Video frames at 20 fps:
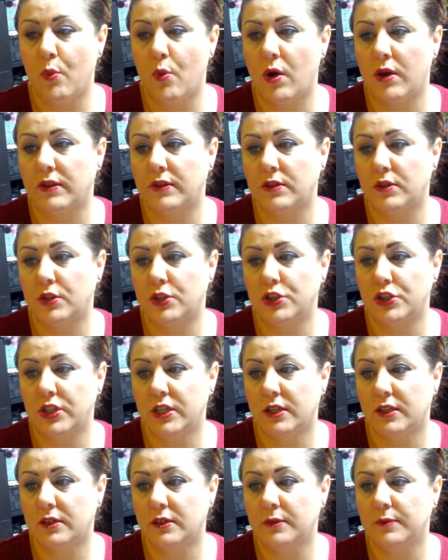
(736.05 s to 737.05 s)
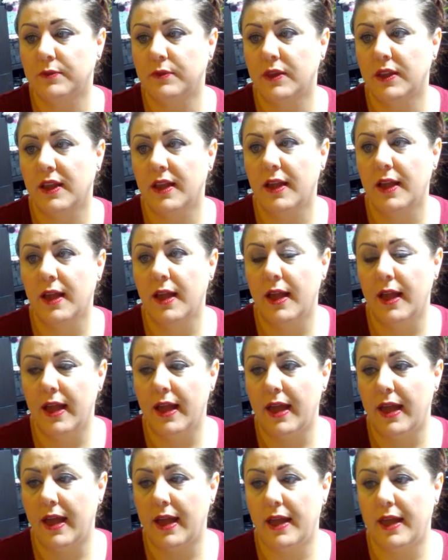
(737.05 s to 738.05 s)
Wonder Gel,
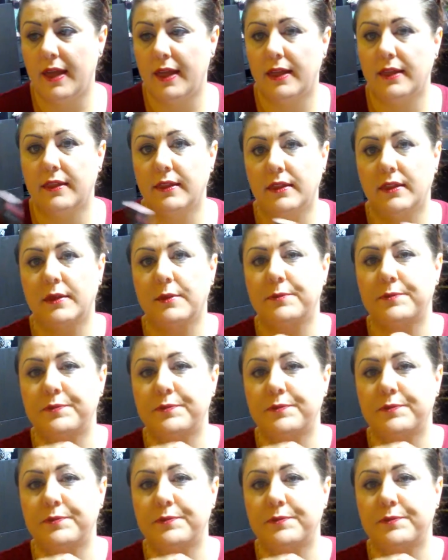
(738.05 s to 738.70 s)
and